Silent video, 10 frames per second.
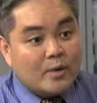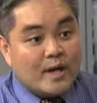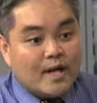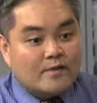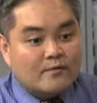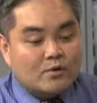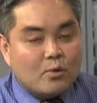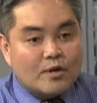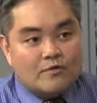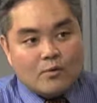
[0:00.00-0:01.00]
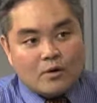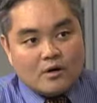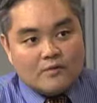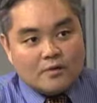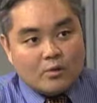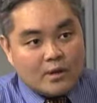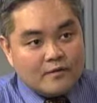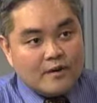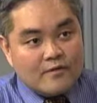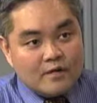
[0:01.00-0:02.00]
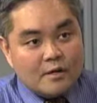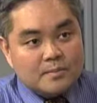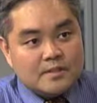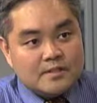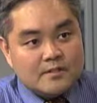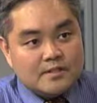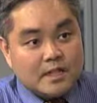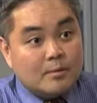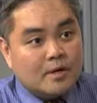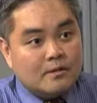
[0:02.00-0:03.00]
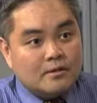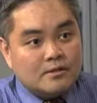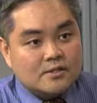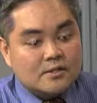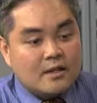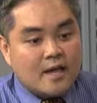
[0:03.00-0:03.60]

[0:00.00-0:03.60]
We have 24 of the 25 companies on stable outlooks,